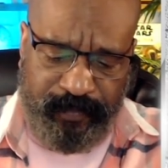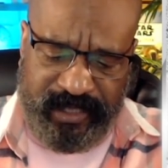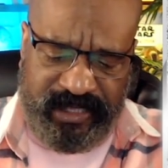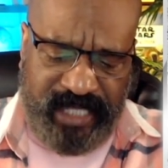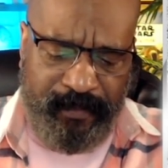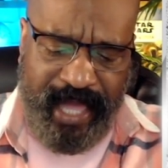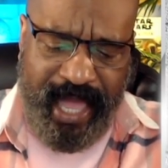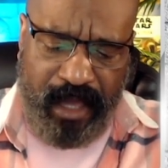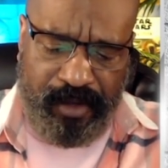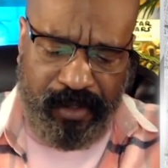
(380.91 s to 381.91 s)
but
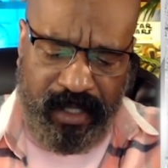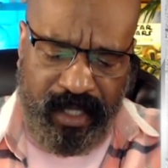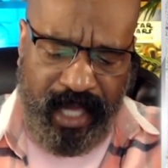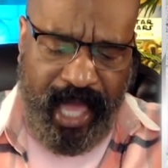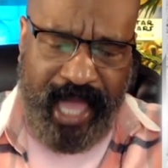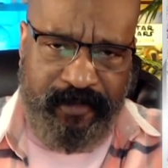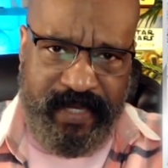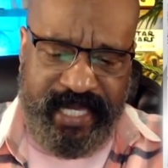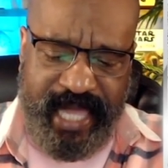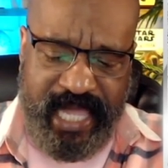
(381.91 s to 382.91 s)
somehow I
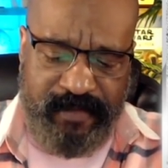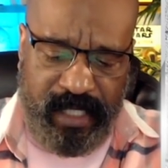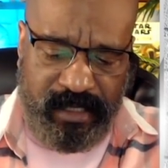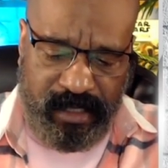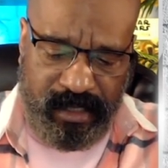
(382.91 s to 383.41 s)
became it.